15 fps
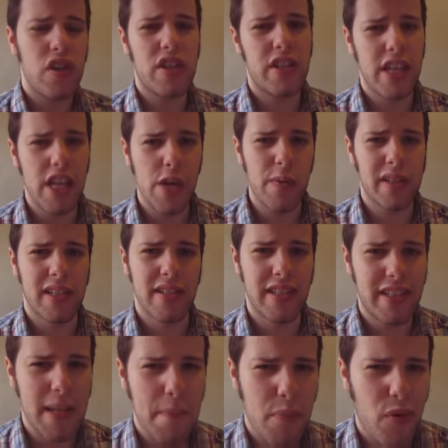will just see you as a
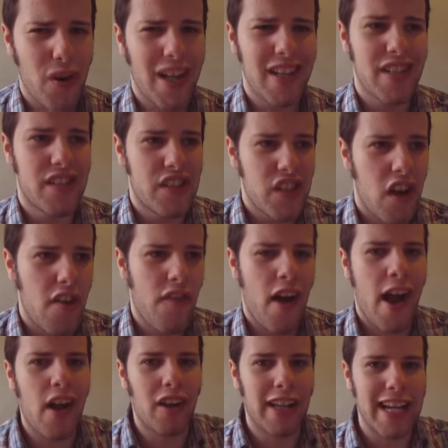simpering,
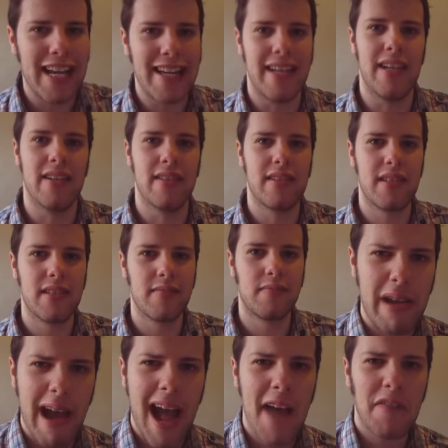servile idiot.
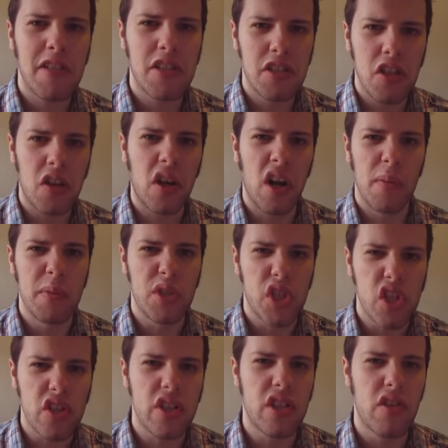So you have to suck up
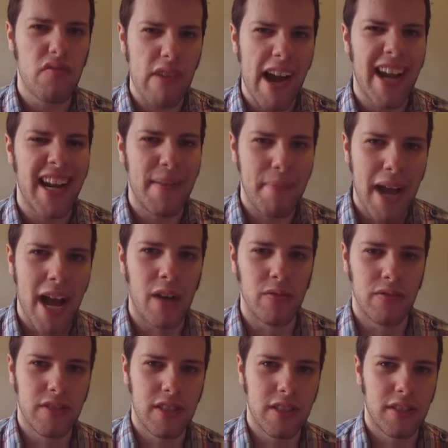just the right
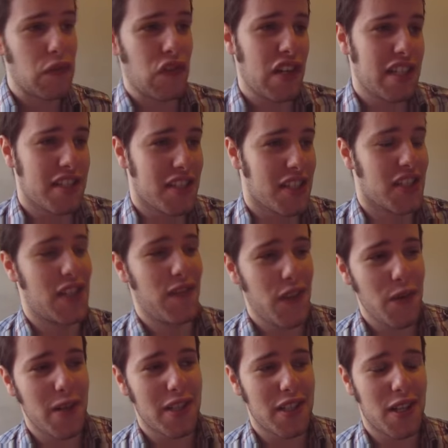amount. So for instance, if
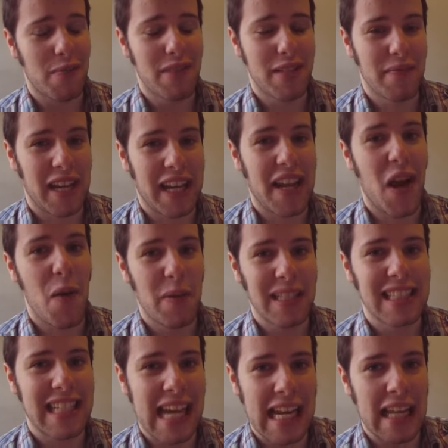you were to come to me
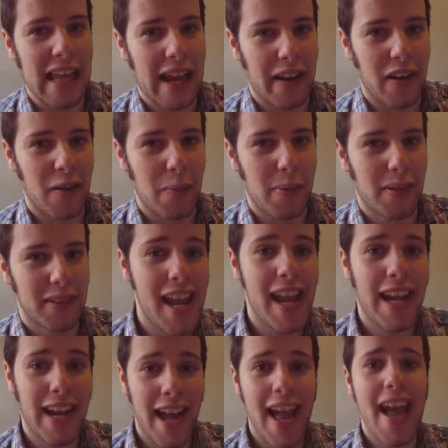hoping to get a leg up,
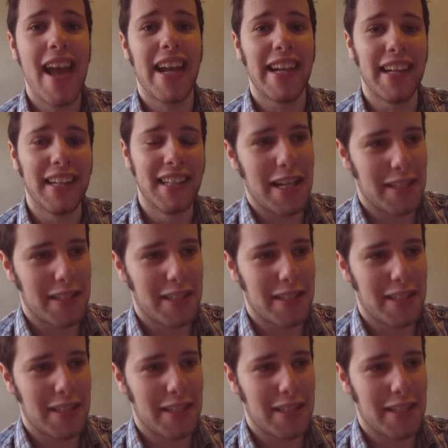saying, hey,